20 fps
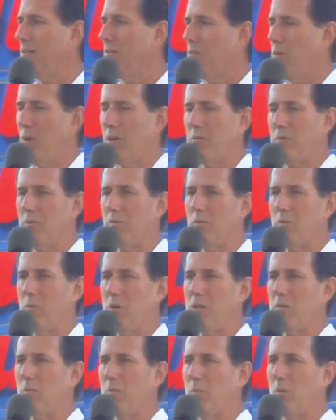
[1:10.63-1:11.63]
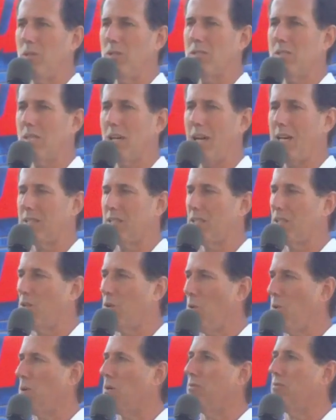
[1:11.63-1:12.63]
What was at the
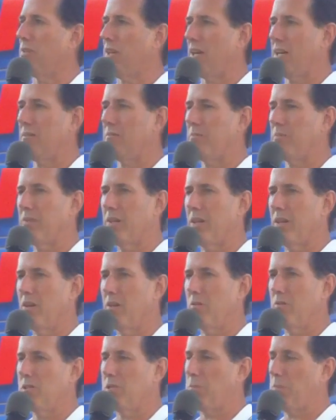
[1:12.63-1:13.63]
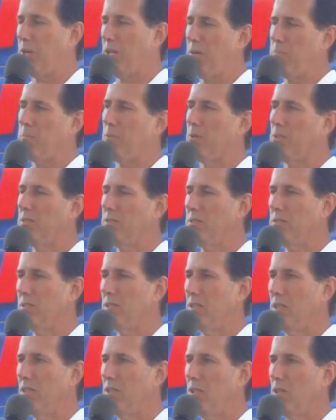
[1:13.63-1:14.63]
core of that was people
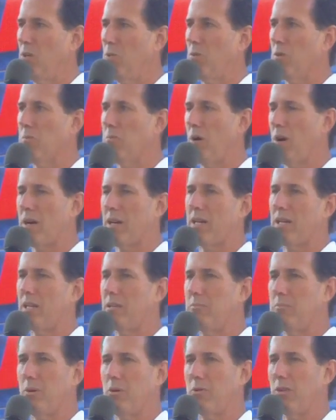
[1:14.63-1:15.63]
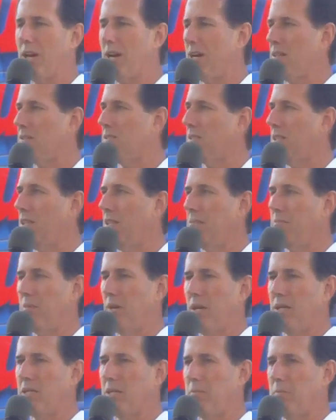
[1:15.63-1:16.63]
who were marketing both housing
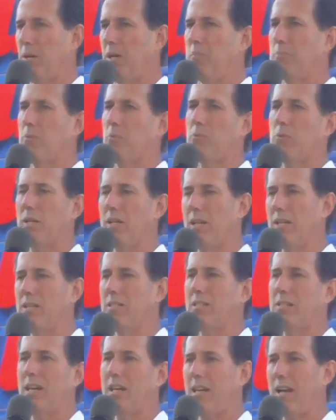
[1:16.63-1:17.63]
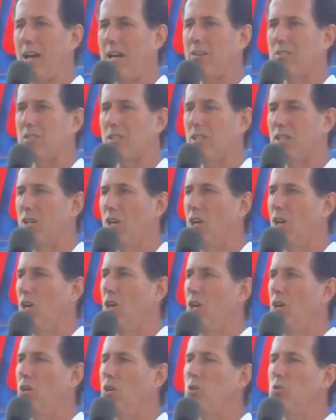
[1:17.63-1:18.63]
and the paper related to
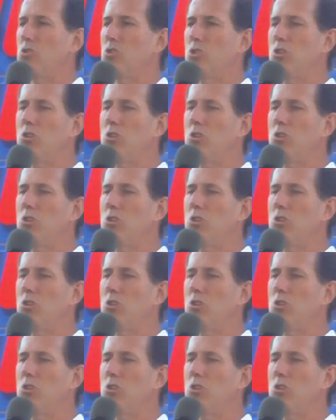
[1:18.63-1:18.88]
that housing